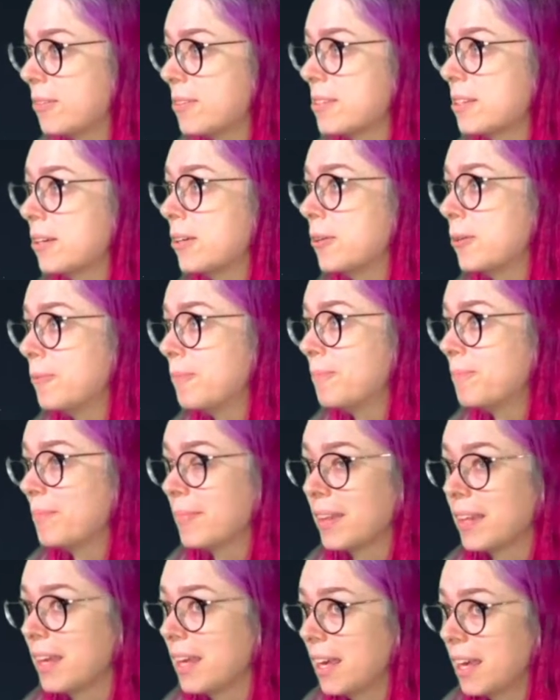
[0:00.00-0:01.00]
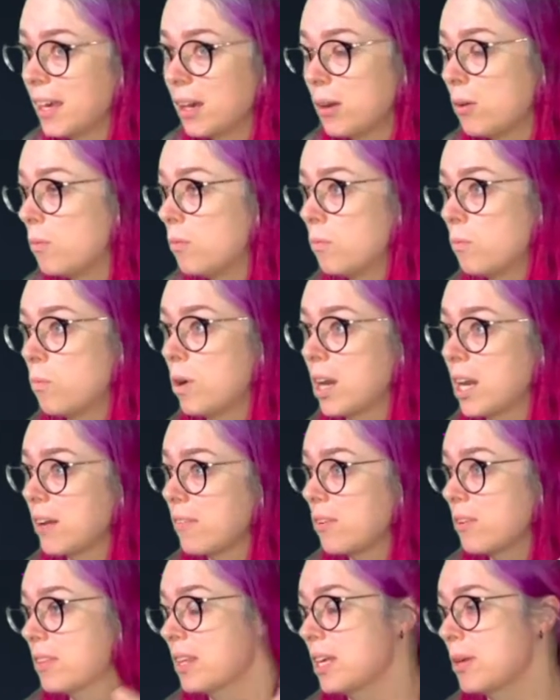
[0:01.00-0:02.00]
So,
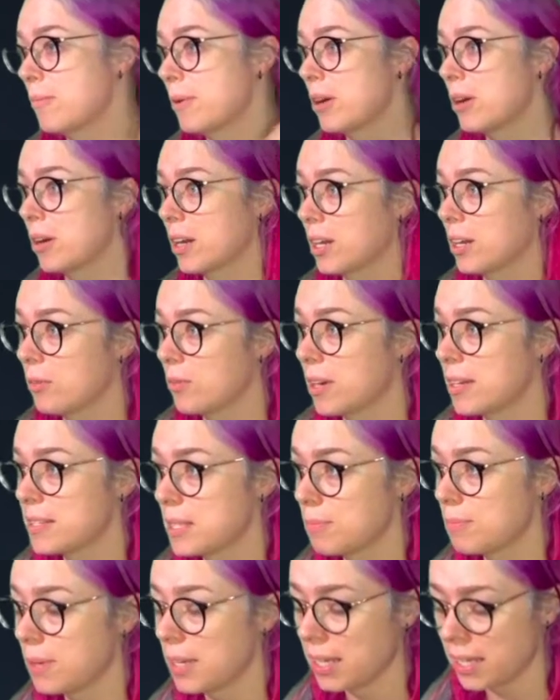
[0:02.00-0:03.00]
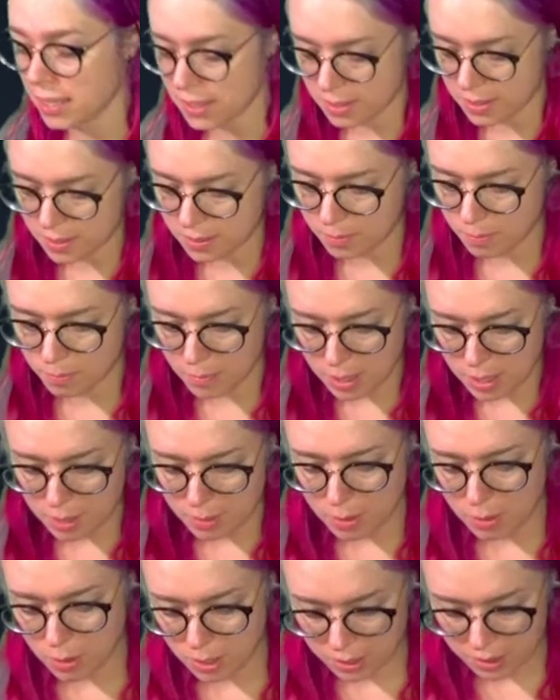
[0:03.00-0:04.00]
whatever the American recipe is. Let
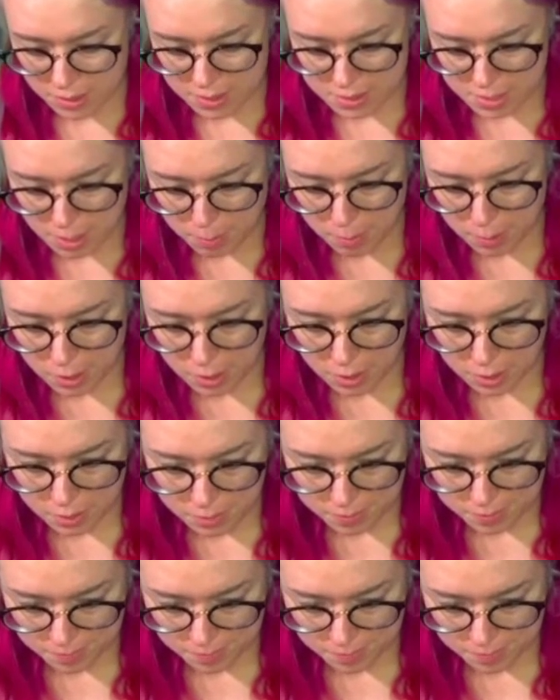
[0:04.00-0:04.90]
me look this up here.